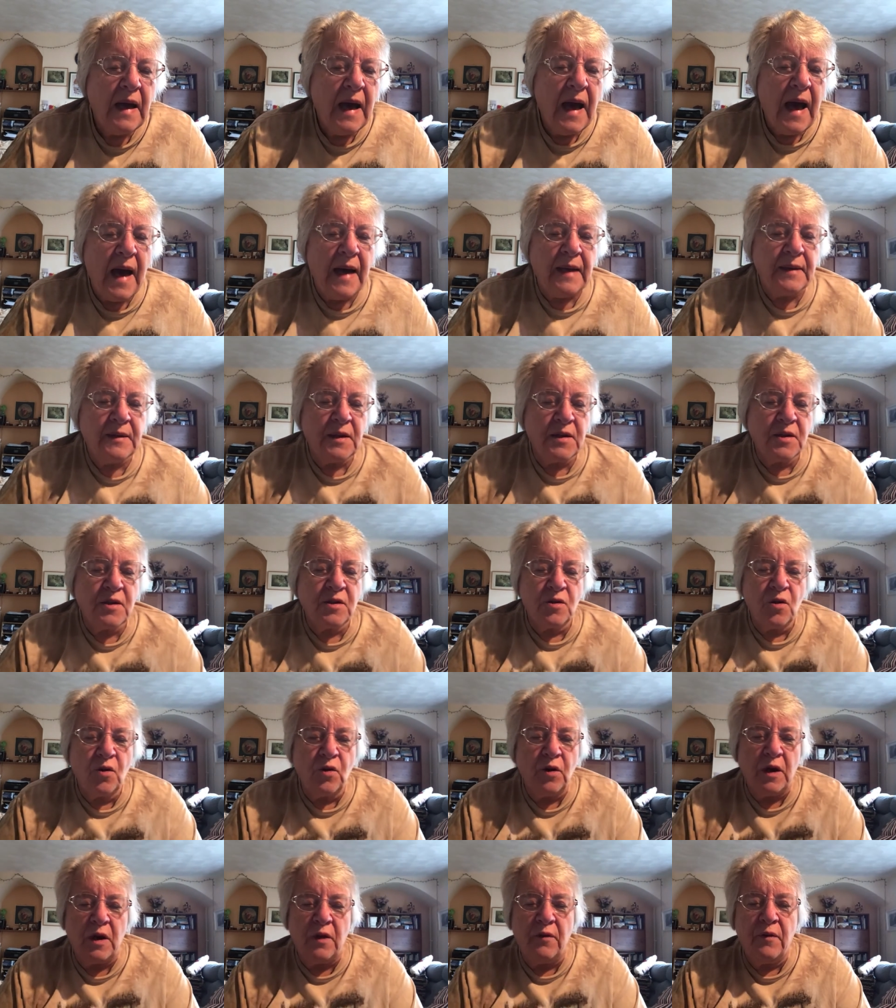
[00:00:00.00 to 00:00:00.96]
And the
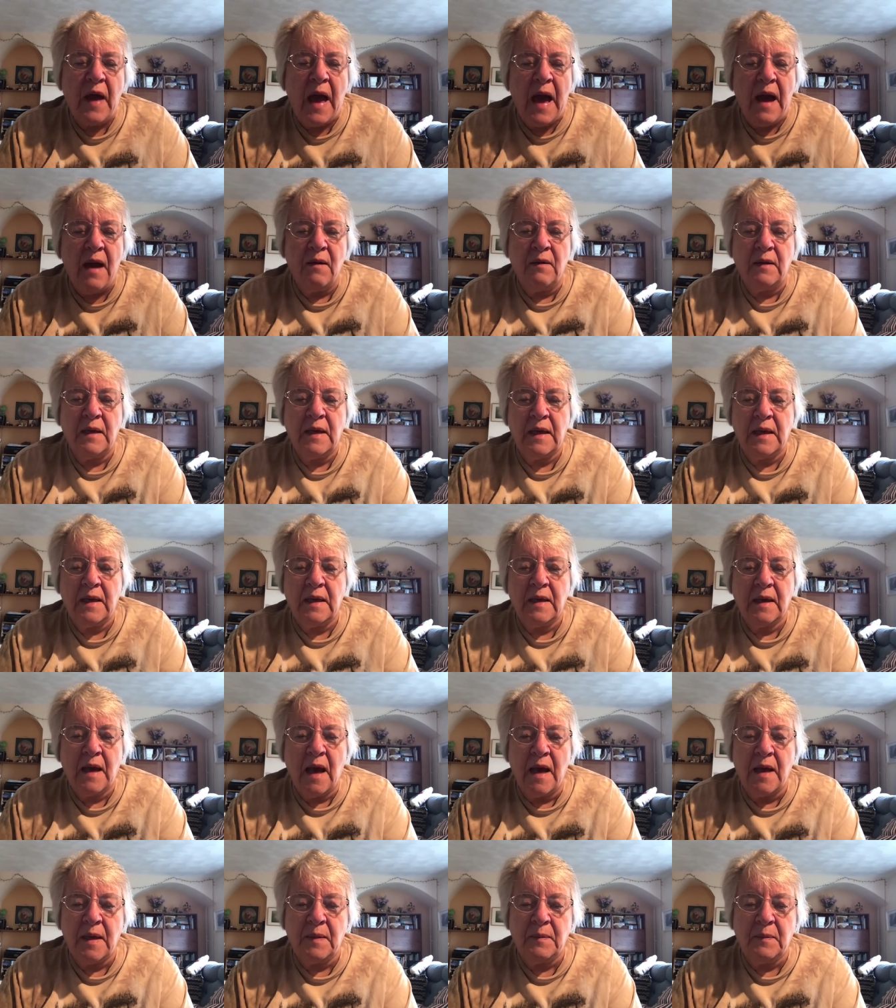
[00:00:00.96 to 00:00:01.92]
story of how he
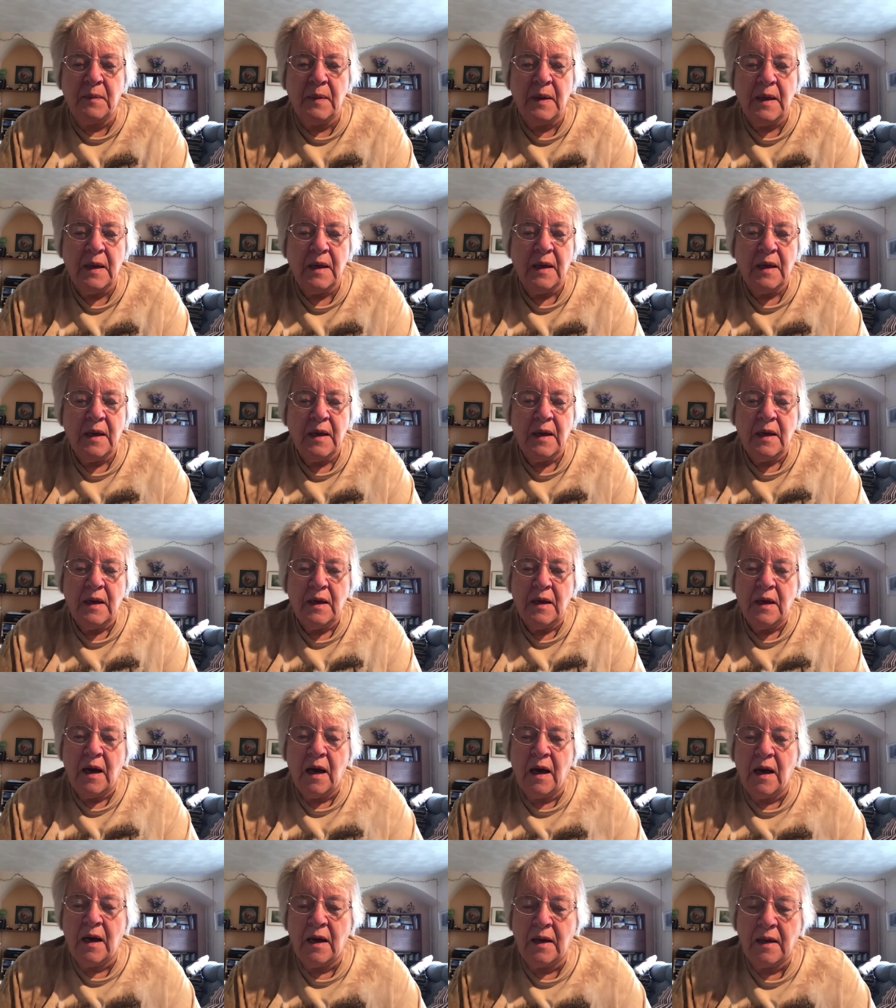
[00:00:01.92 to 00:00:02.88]
came,
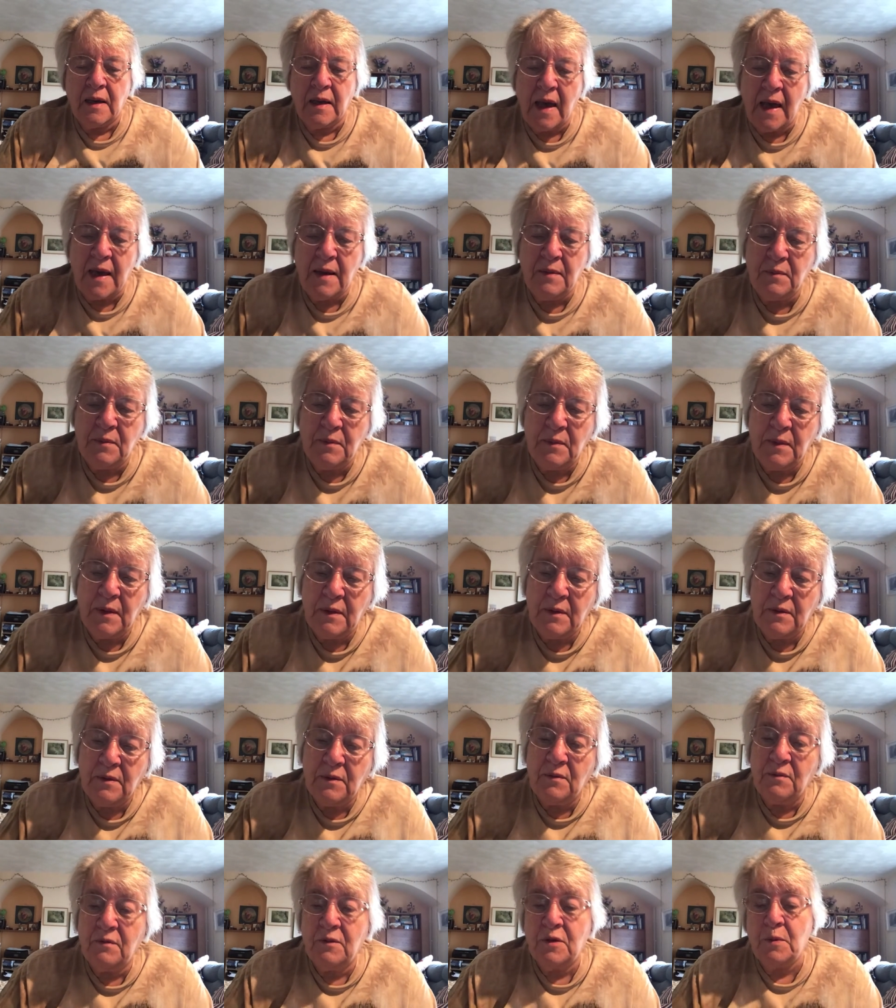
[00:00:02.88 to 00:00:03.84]
uh, came
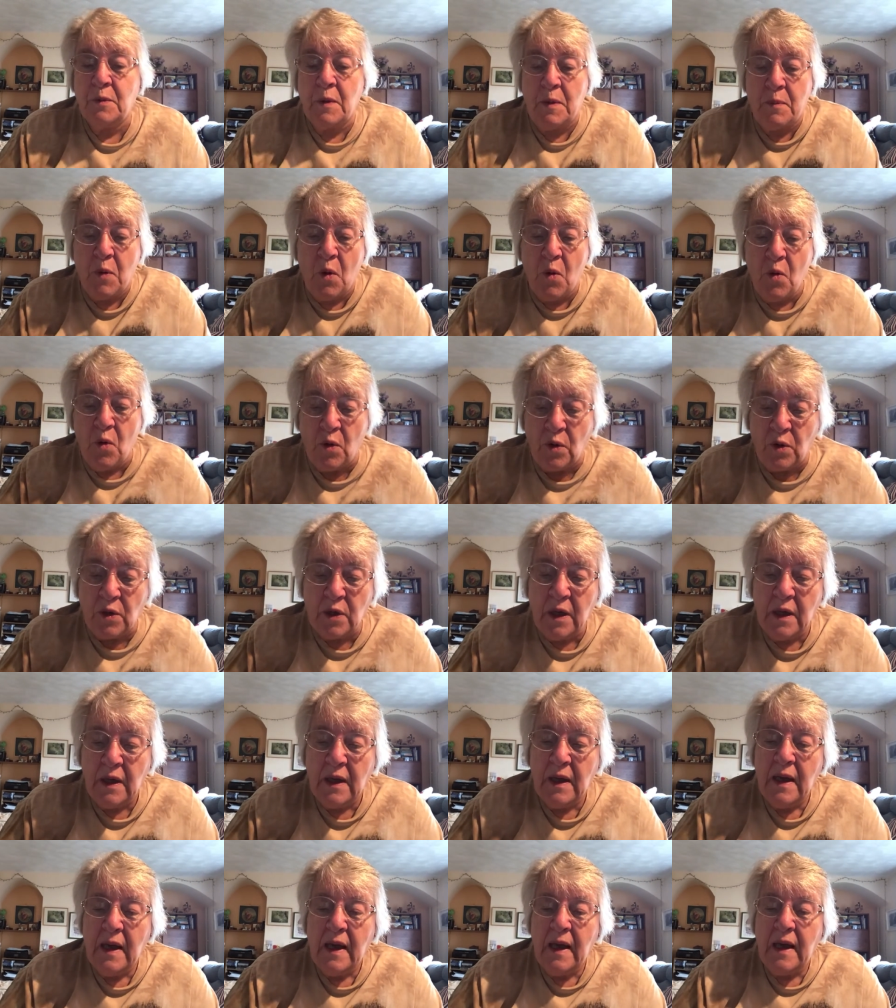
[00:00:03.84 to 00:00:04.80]
to be born
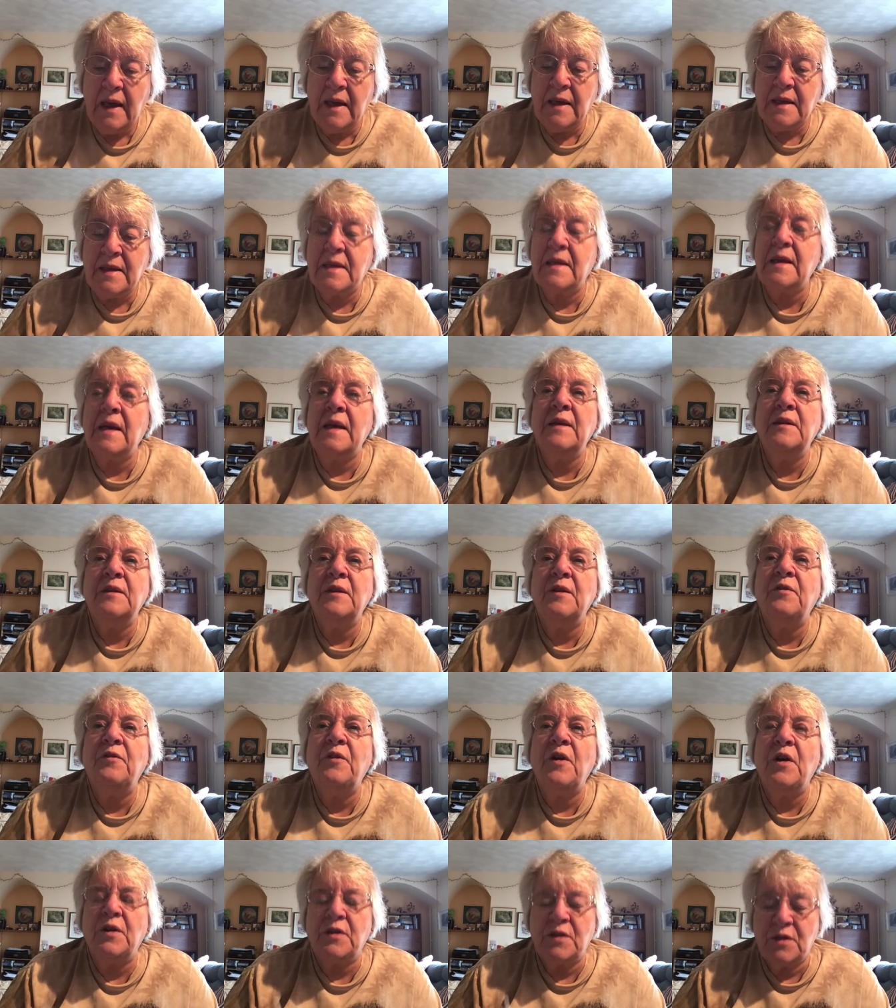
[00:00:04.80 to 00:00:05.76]
is in the
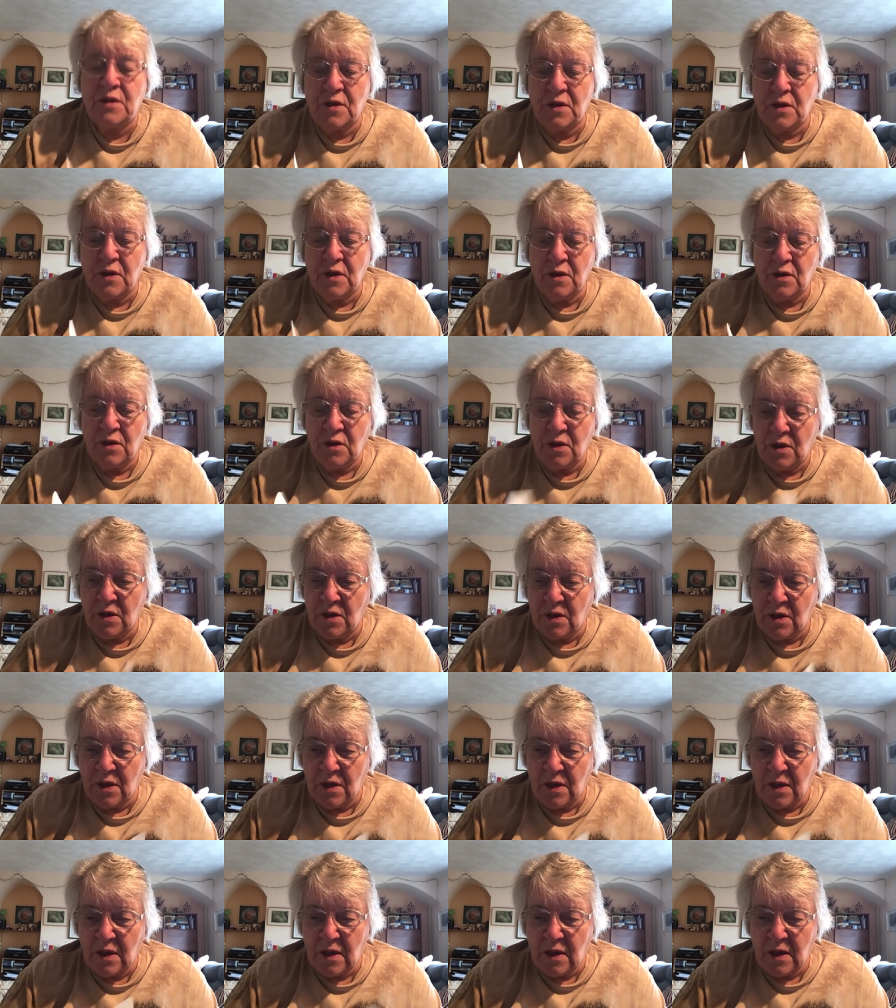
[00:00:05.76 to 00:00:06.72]
first
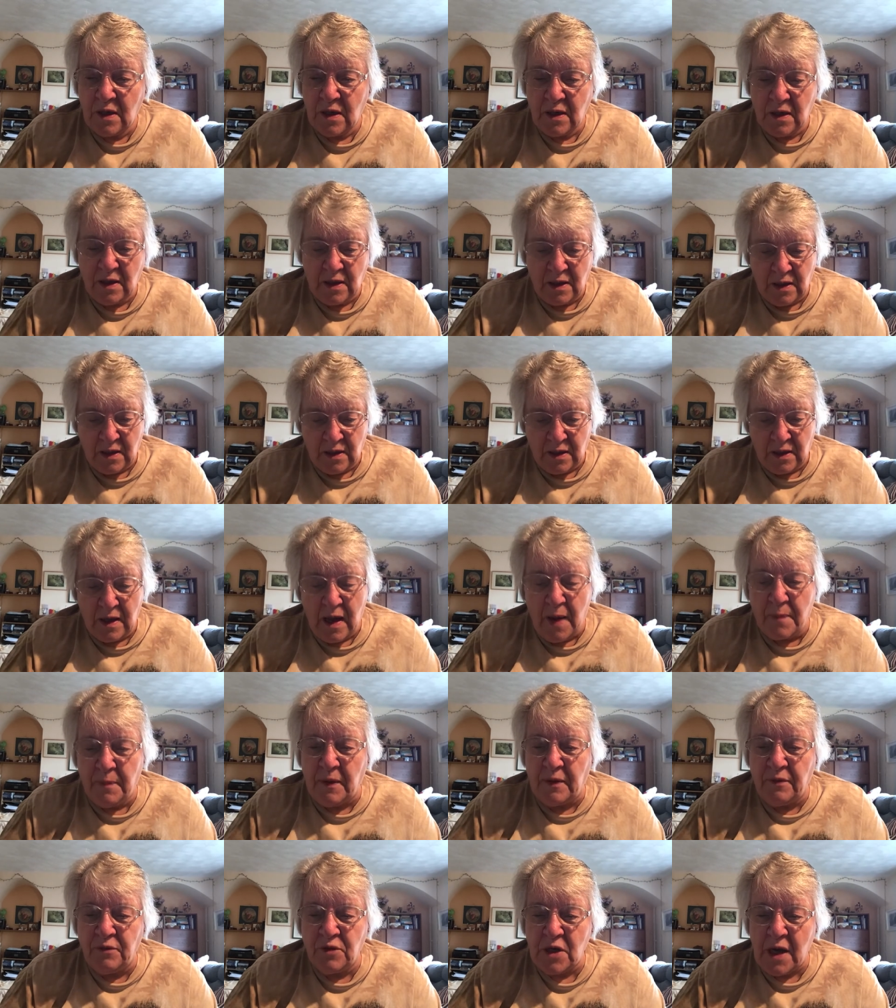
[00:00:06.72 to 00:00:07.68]

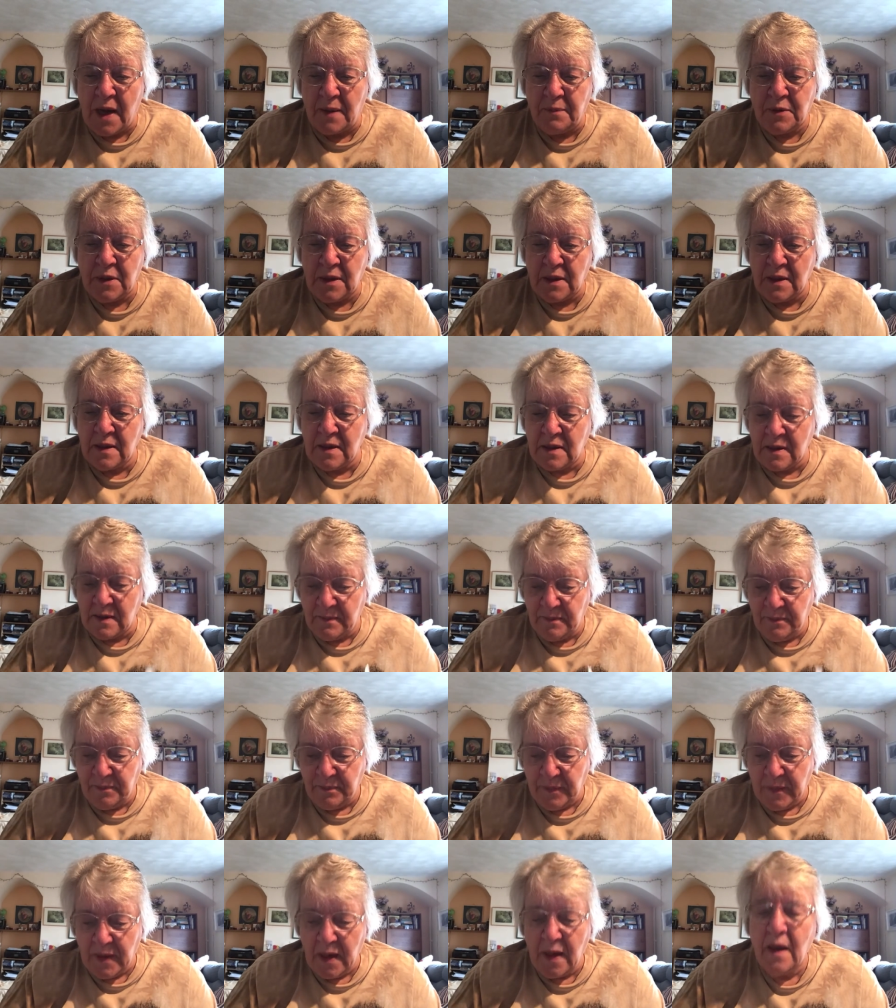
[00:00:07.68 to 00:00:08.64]
couple of chapters
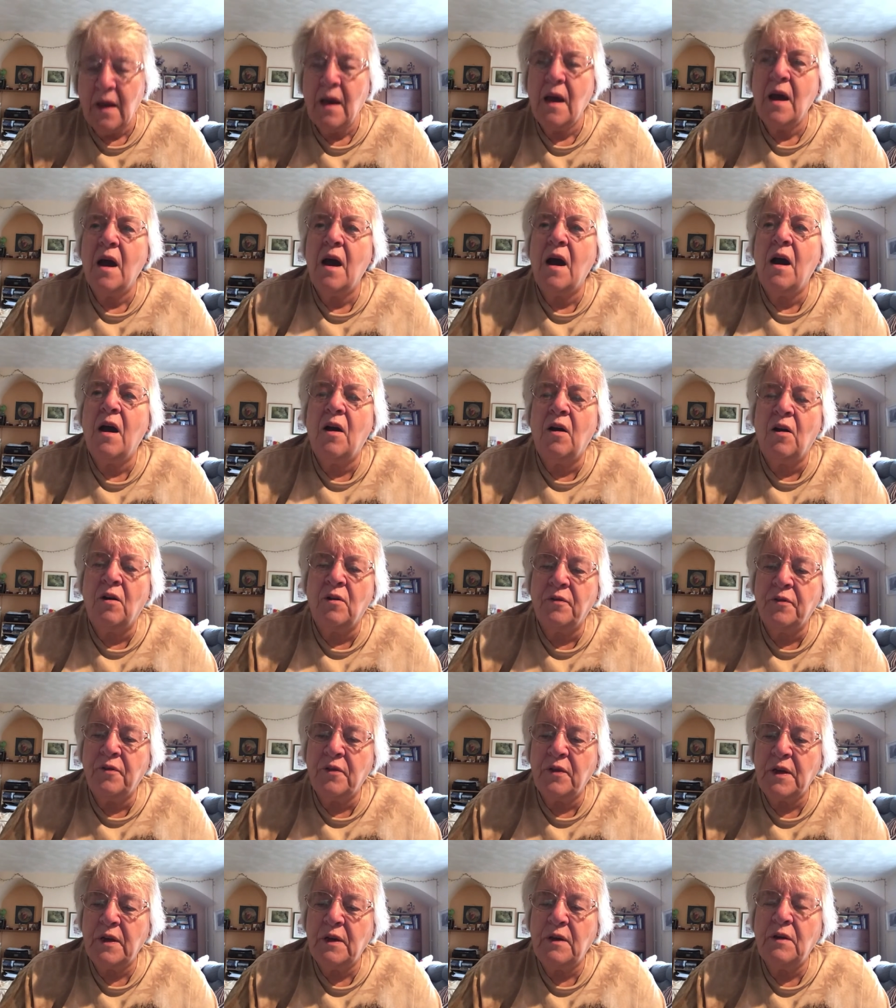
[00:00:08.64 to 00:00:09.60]
of
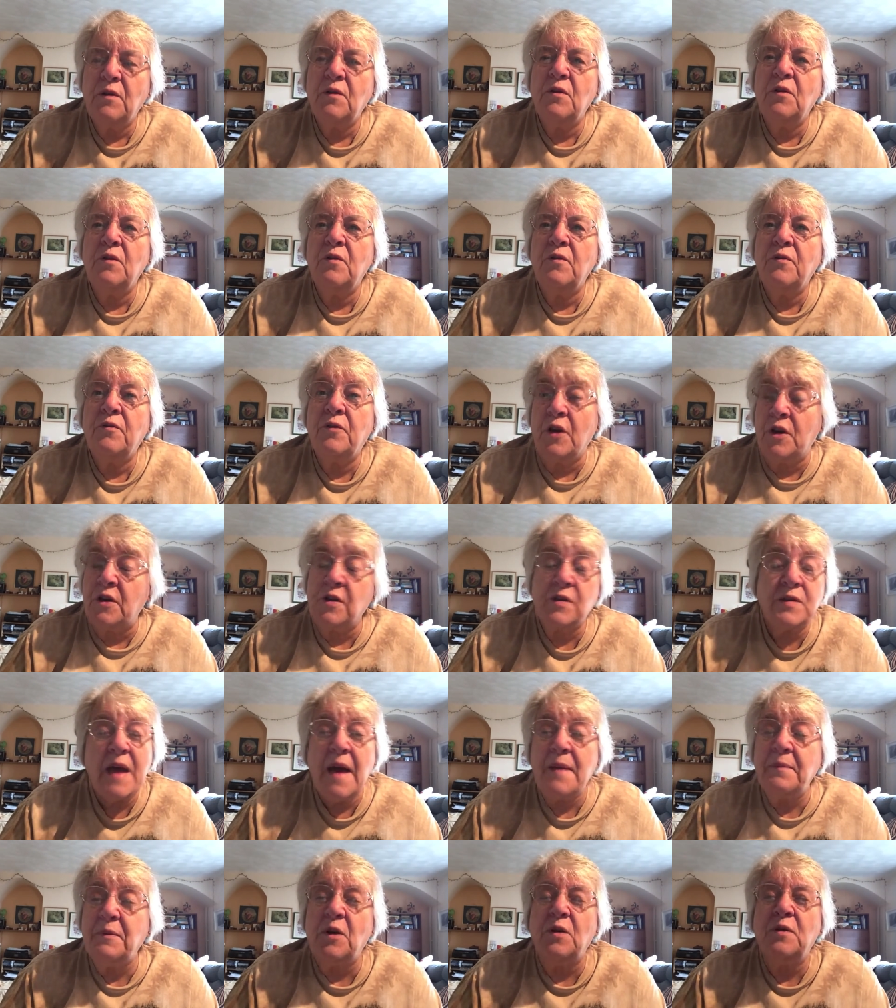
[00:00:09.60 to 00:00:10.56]
First
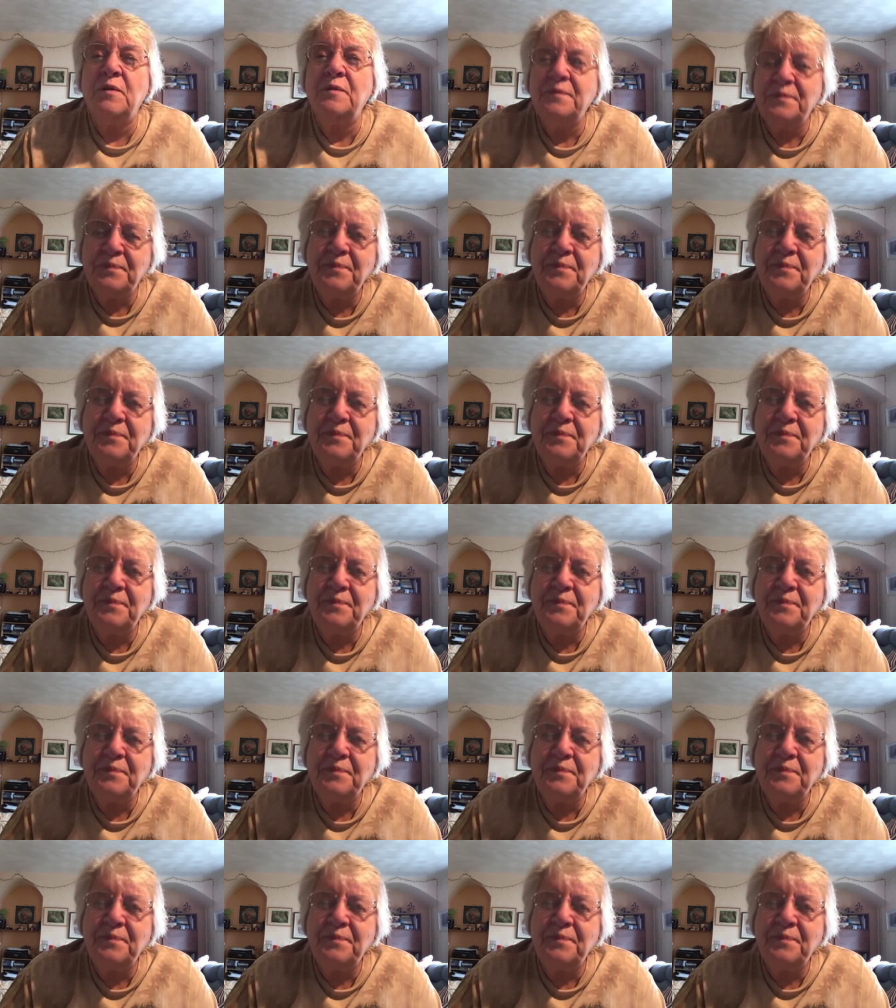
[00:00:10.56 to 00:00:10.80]
Samuel.